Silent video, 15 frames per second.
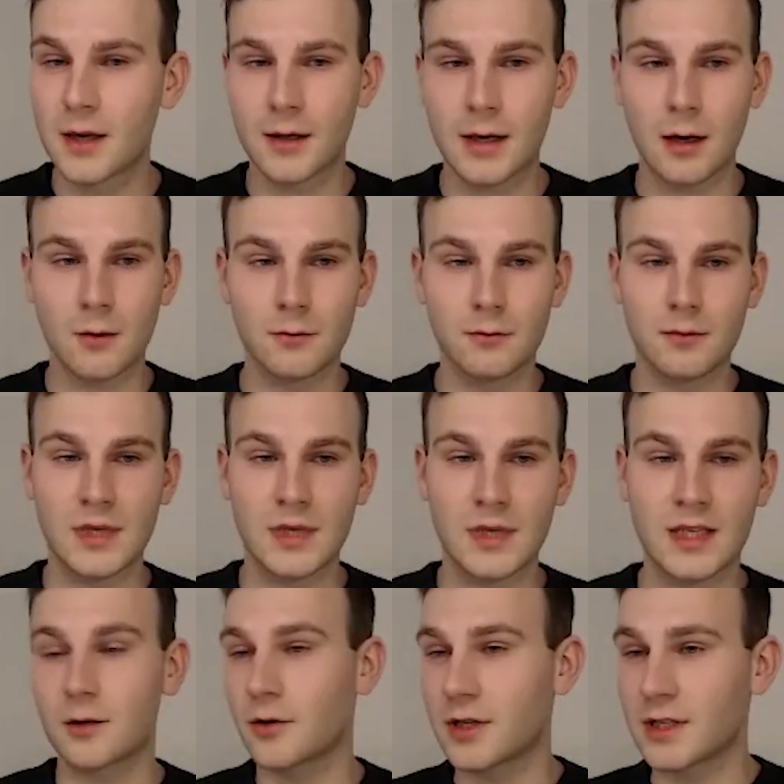Now,
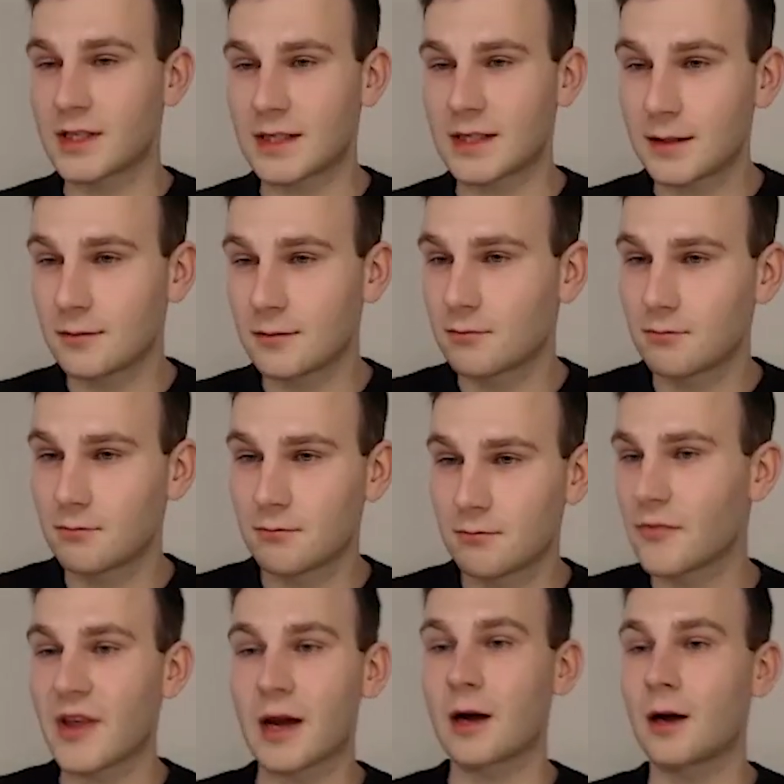as I already said,
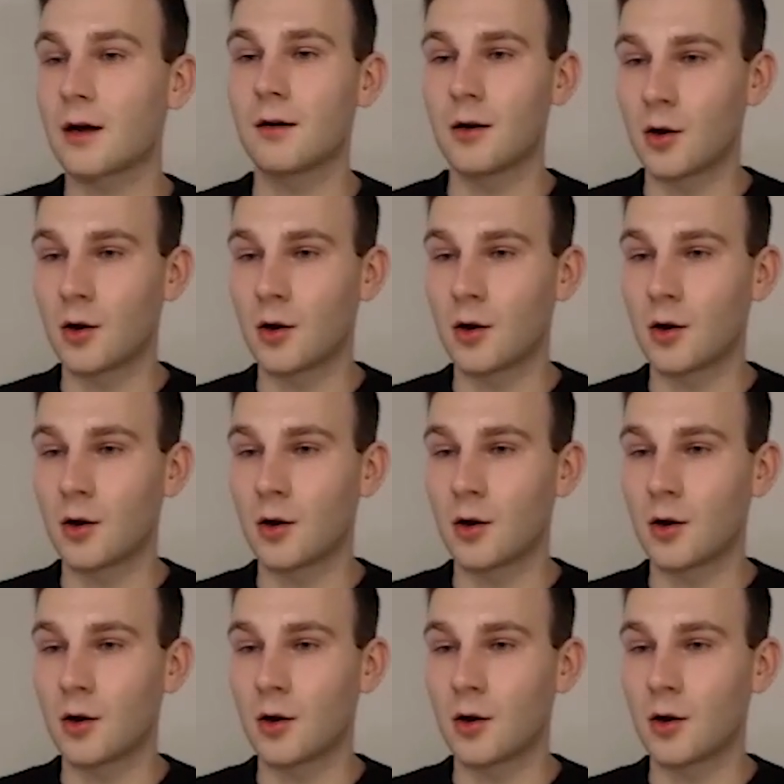there are